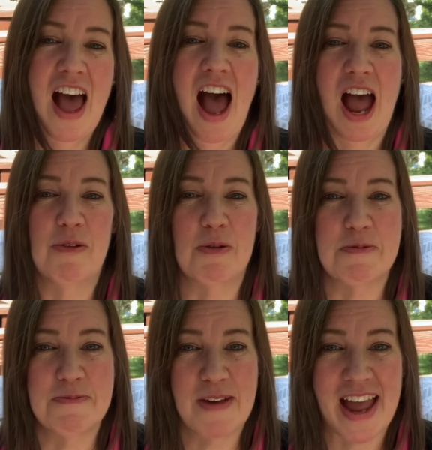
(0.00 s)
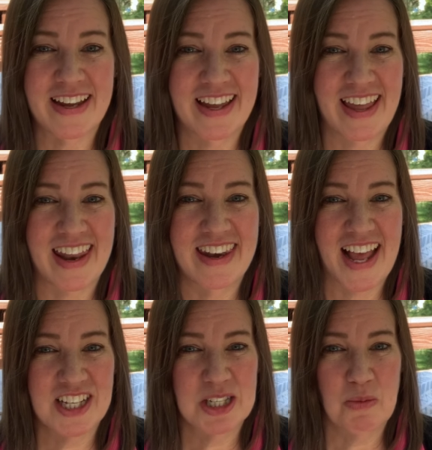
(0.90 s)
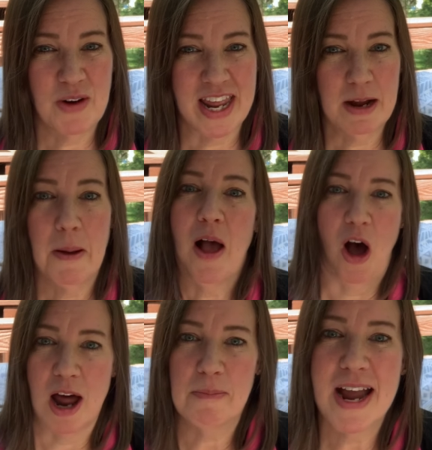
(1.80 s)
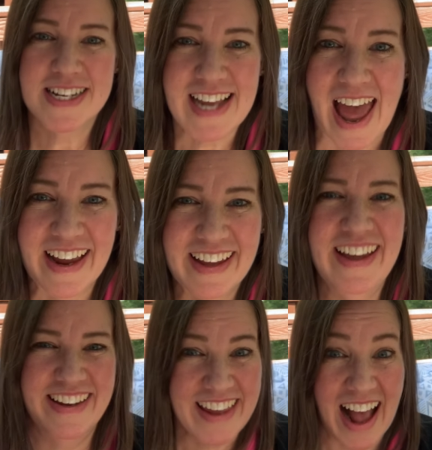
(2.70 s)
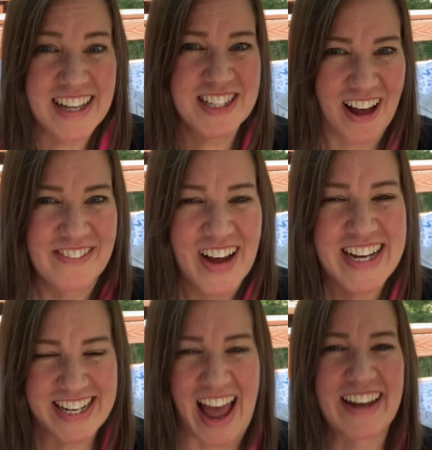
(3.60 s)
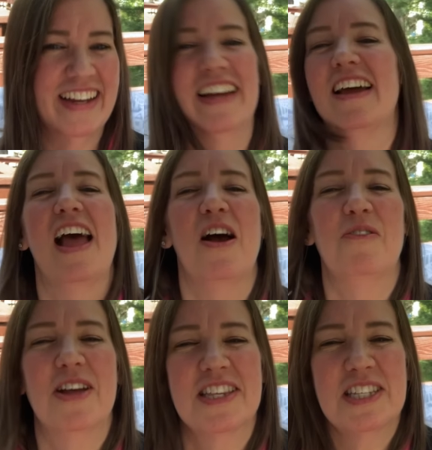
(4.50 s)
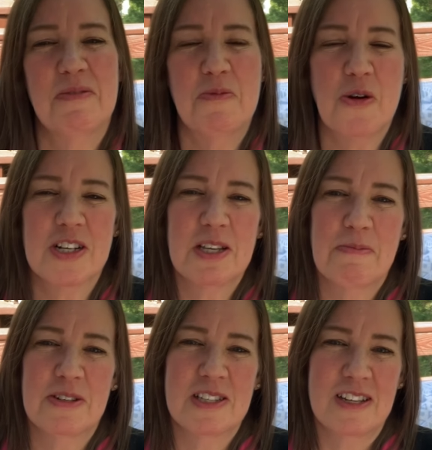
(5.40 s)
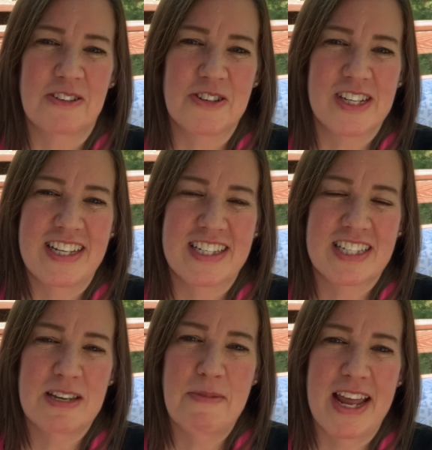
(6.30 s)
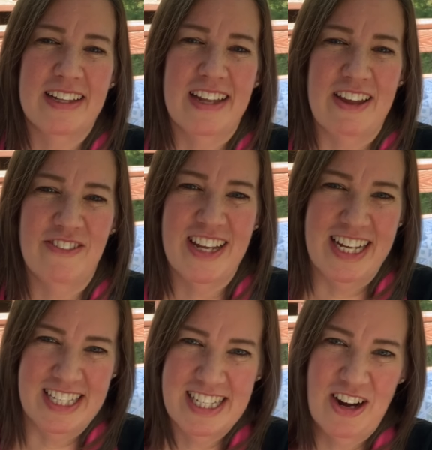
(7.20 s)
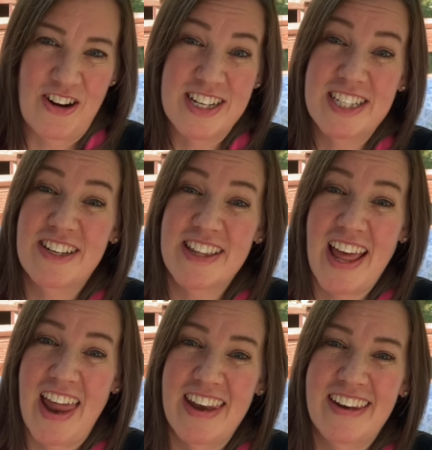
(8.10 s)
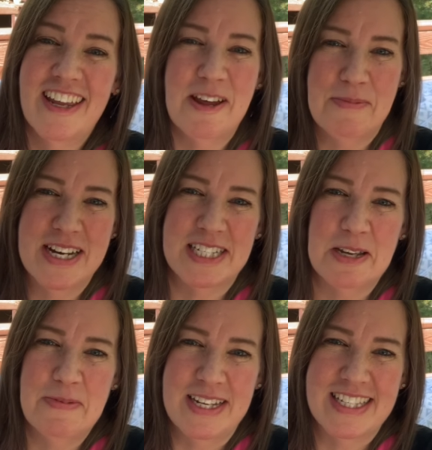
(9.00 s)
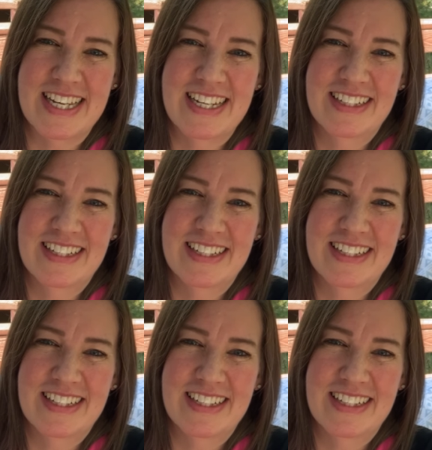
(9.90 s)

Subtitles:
I will be back again next week on my deck, yes, on my deck, with some more simple solutions to make life easier. Until then, keep it easy peasy.